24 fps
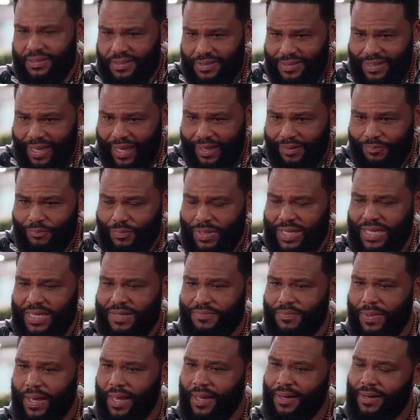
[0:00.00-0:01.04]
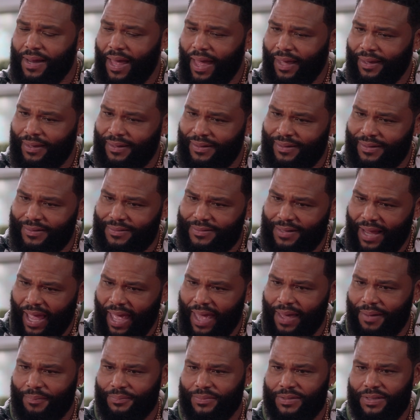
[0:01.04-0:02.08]
not me, man. I can
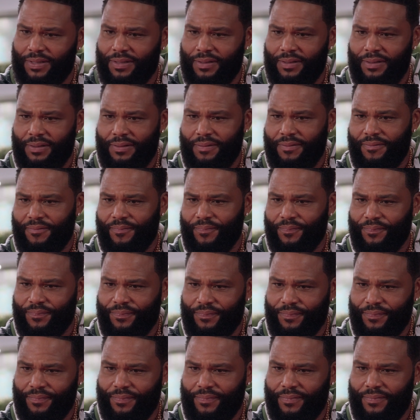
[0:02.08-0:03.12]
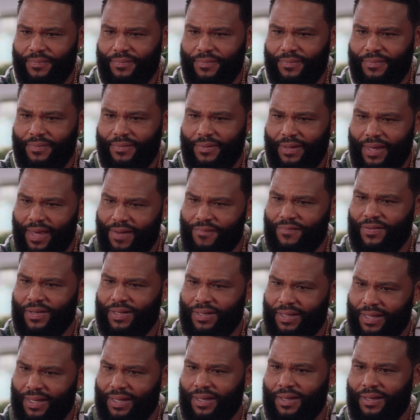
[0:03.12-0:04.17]
adapt. Heavy
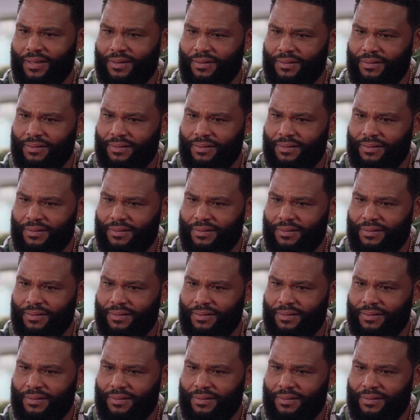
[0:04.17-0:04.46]
D.